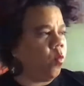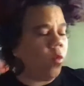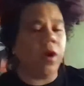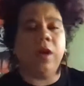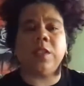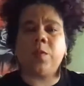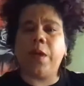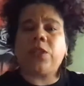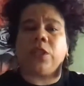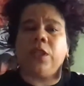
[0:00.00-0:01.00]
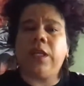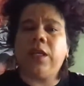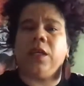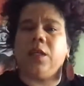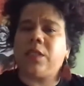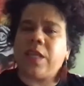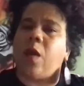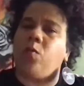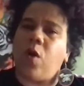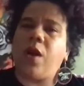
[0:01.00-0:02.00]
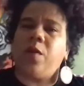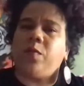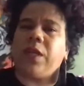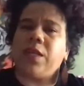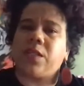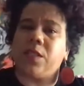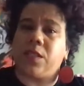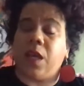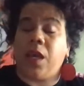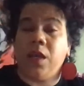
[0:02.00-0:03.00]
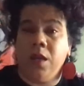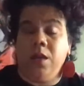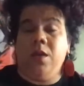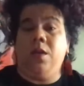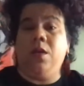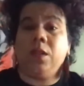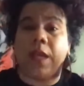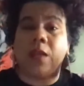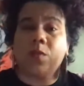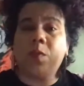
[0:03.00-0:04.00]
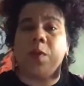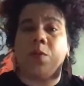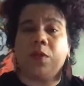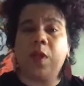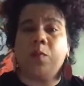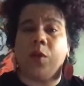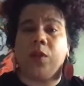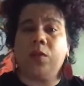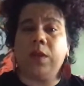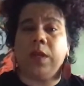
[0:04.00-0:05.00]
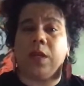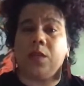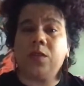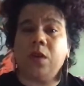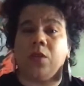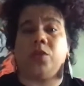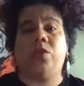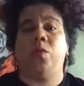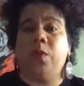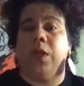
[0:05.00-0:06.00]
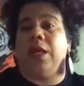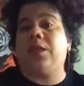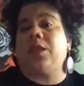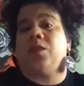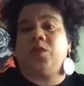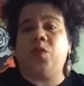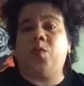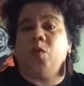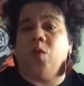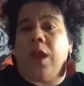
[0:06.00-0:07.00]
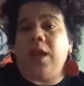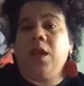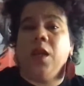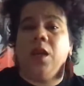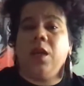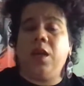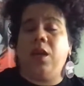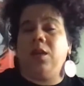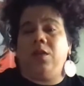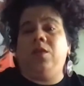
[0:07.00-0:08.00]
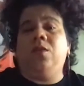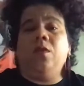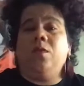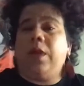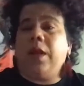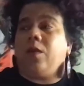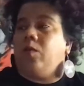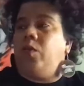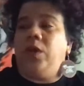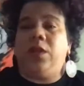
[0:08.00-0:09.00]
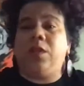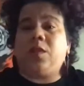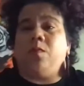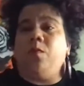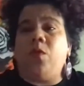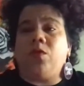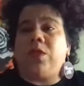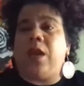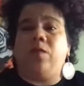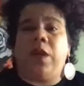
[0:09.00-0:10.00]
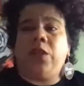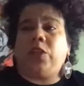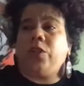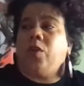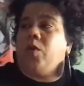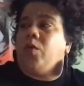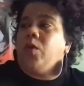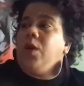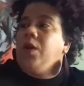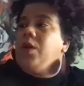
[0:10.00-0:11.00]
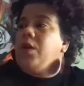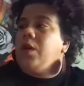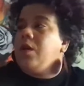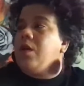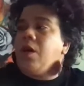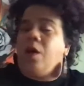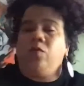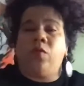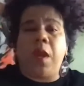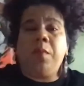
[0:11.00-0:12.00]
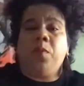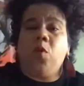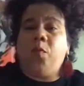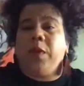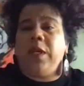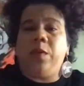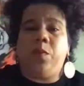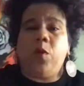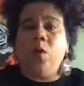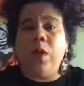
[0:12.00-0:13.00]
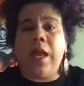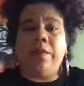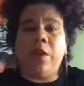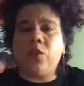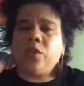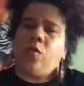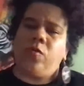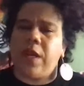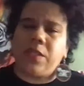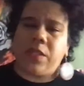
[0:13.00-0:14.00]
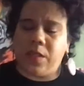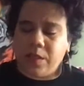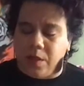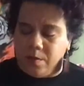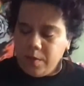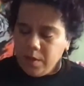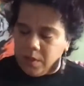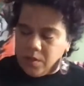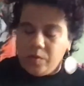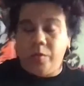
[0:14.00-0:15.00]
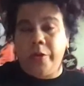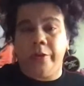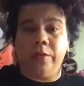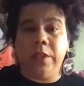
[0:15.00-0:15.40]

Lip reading: especially in San Juan and places that's what people think Puerto Ricans are, super light skinned, super white. And, like, we're this multiracial, rainbow people, and there's no racism. Well,